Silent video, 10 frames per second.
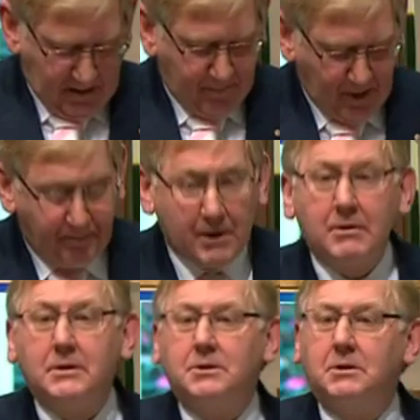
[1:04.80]
my
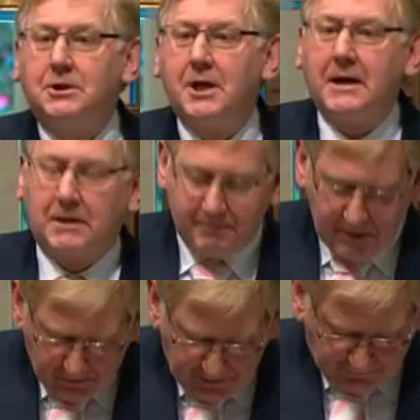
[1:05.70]
parents, Jack and
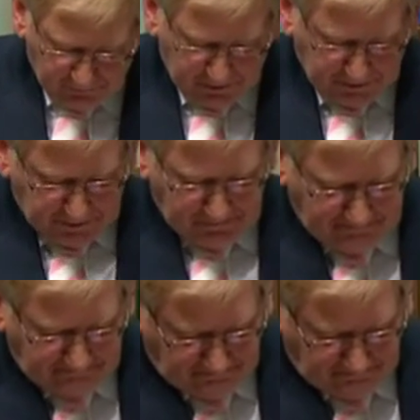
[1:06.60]
Mary Ferguson,